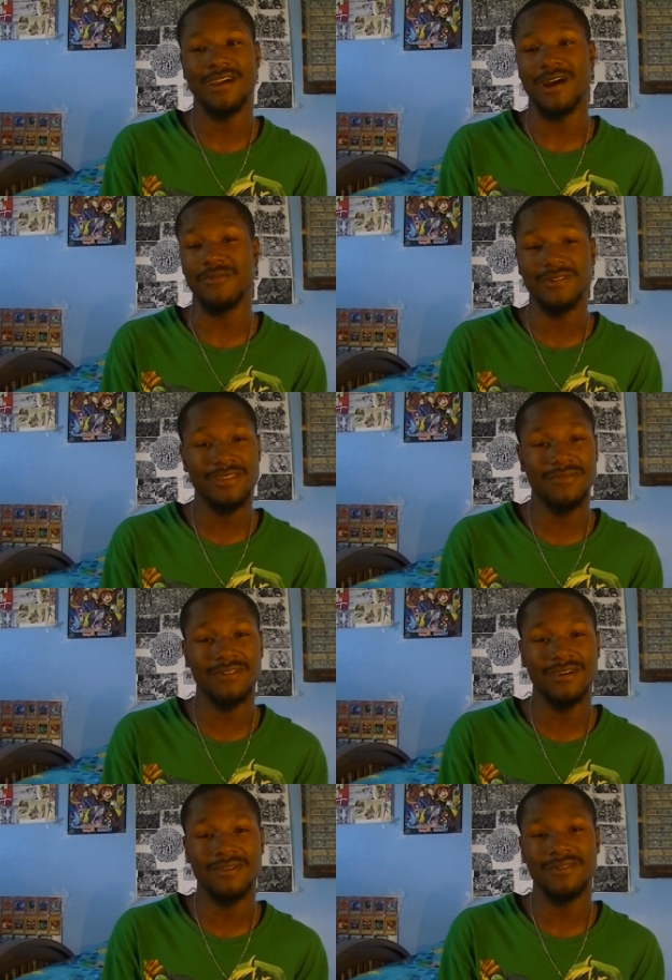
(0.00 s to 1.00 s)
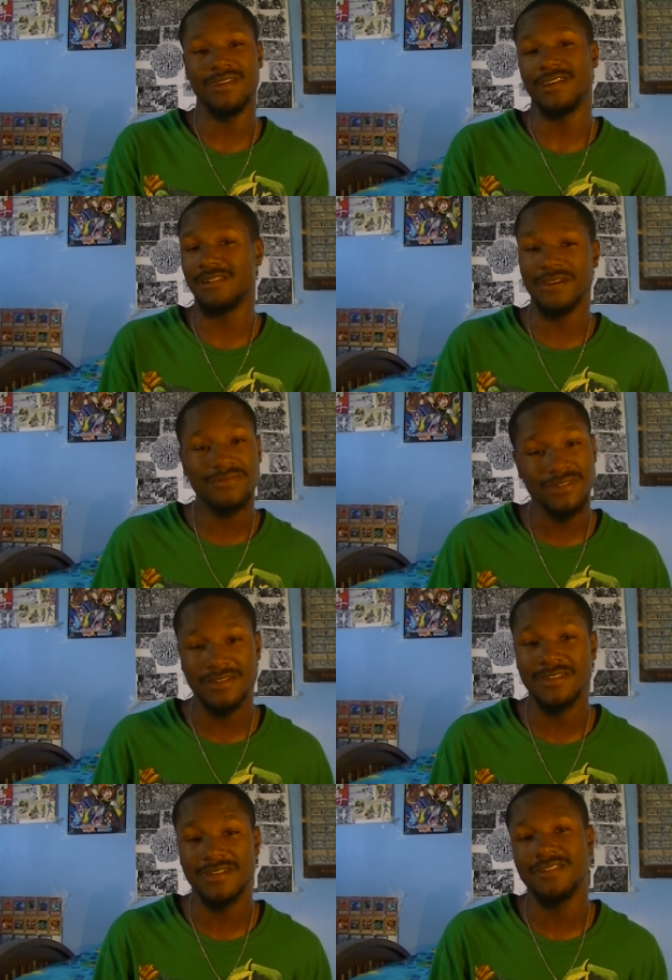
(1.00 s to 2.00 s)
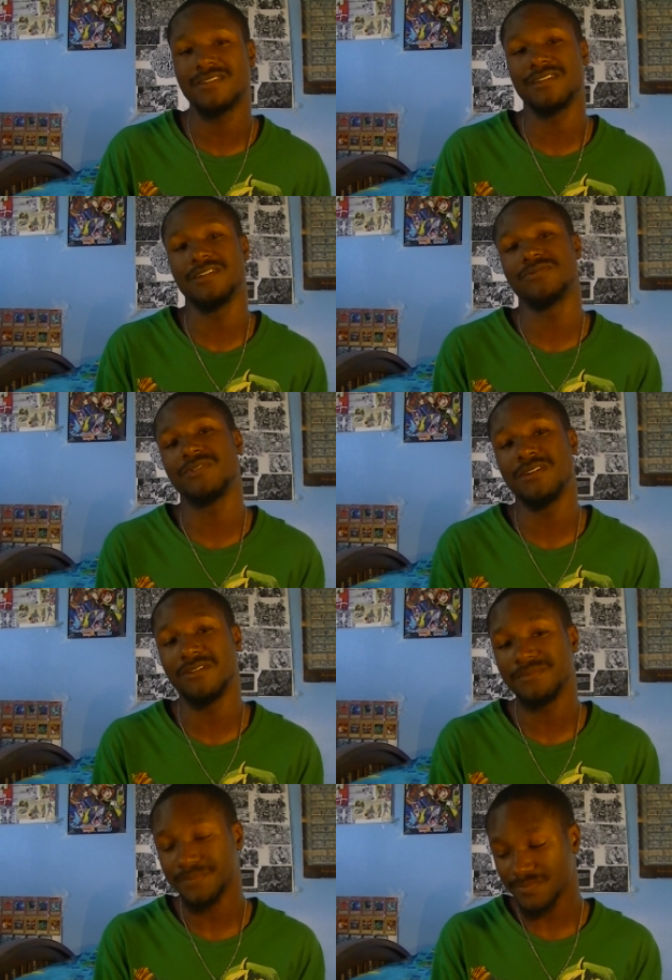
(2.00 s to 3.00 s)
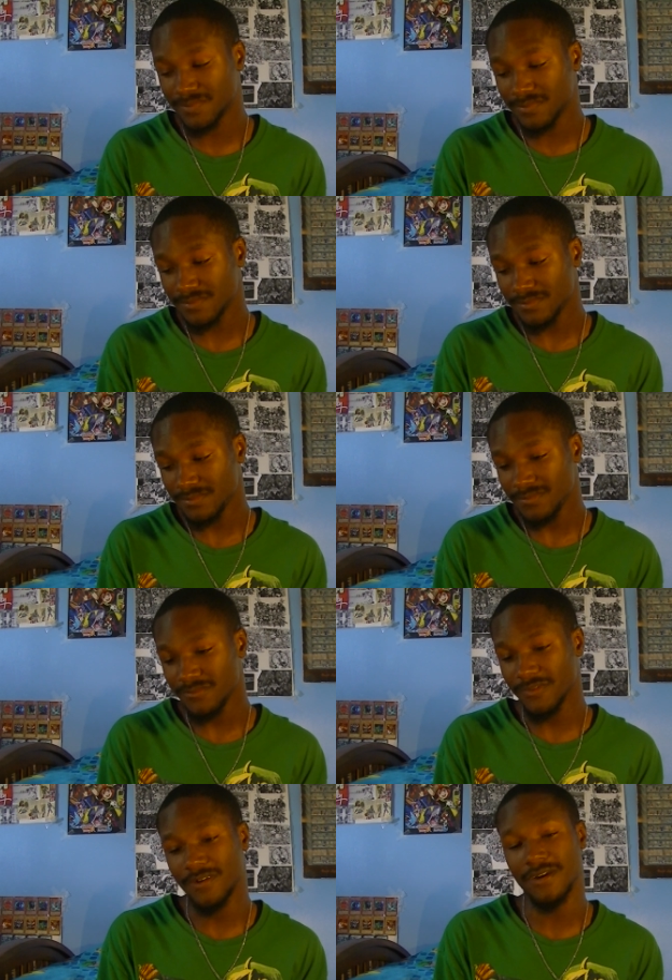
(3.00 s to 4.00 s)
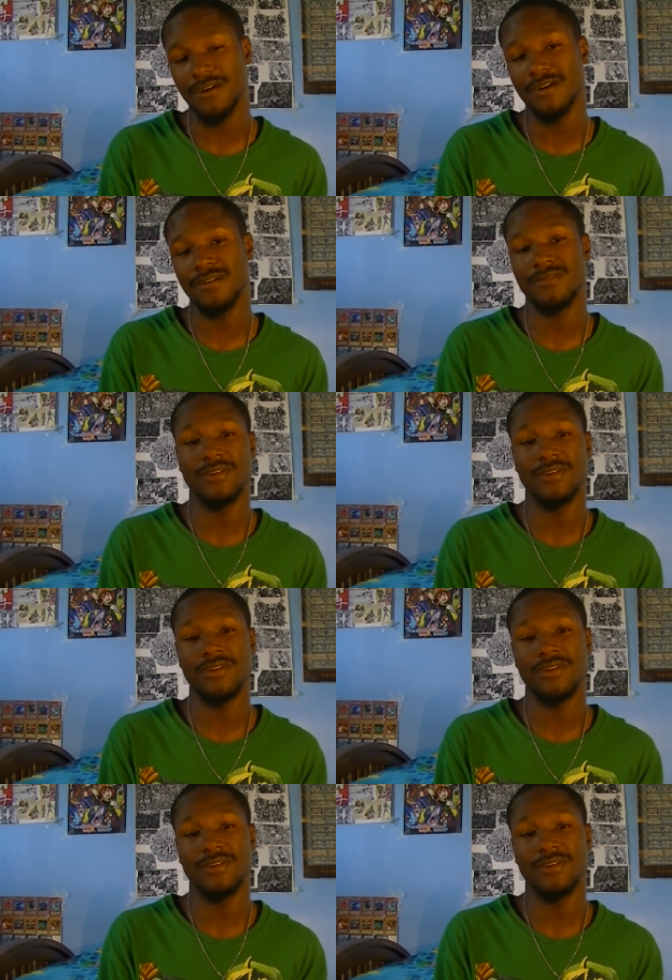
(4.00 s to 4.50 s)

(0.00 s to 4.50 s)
I wouldn't give it up, and definitely this as well. Uh,